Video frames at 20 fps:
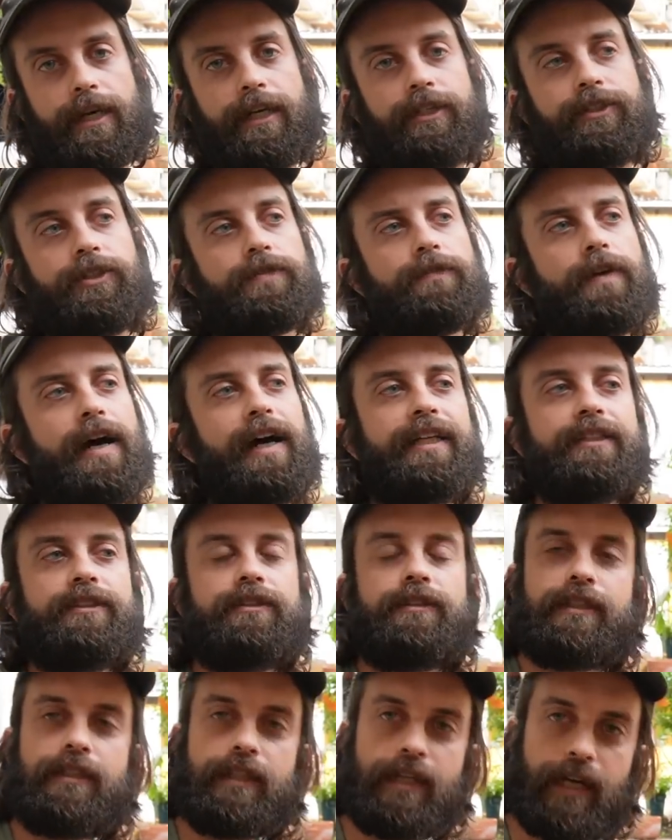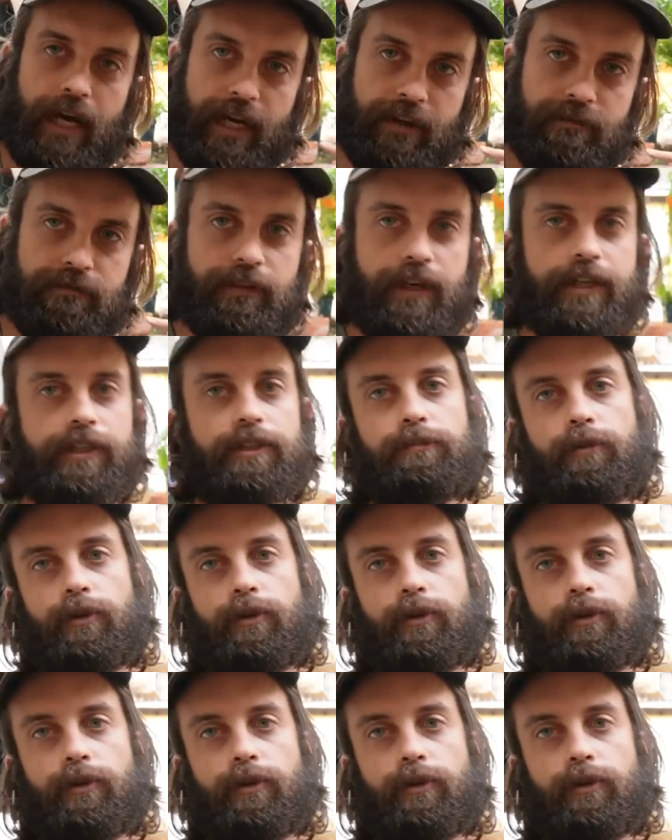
I just, I, I find it